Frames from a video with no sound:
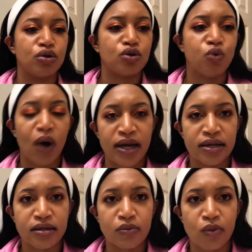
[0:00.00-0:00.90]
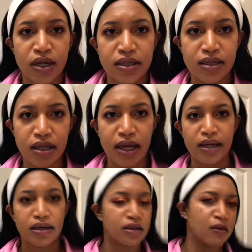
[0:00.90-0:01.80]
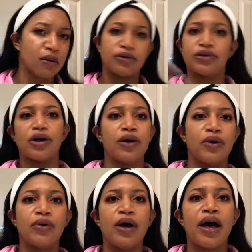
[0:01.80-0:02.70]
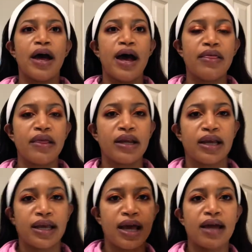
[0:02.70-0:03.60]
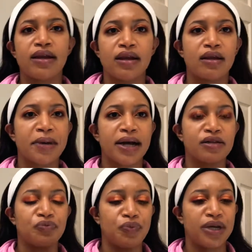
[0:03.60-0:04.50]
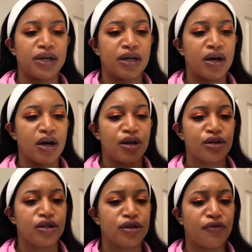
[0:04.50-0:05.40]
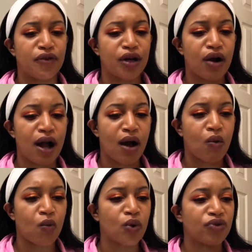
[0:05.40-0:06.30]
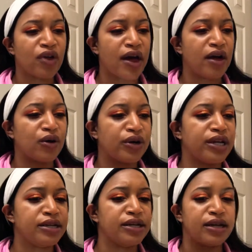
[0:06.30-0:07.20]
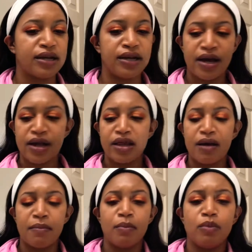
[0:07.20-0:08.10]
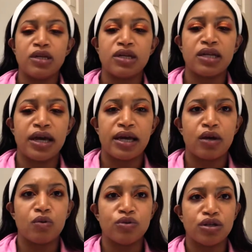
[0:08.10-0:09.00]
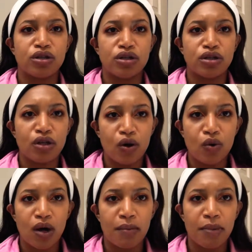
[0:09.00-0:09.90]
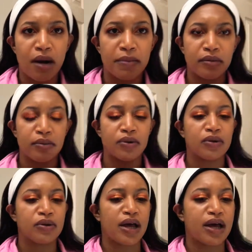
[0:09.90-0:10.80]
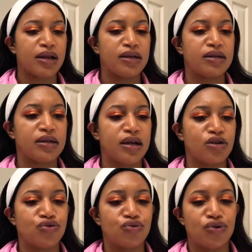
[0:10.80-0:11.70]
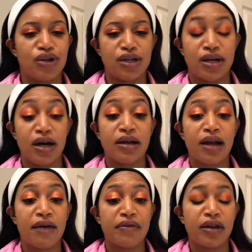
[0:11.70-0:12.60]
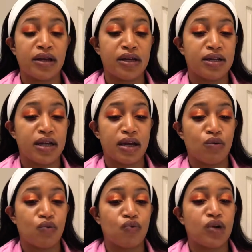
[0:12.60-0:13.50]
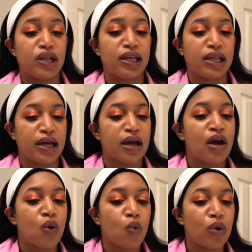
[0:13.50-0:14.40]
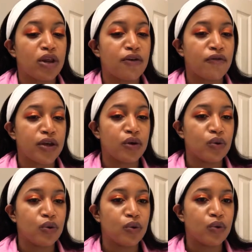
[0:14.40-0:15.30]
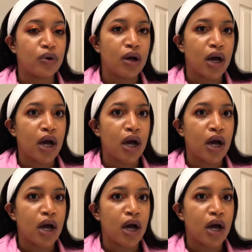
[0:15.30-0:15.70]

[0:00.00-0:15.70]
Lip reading: twice. Once like some months ago, and then again in the past week, to figure out what the hell he did that is like, was just so abominable that he is like truly done. I feel like he's like really like one of the few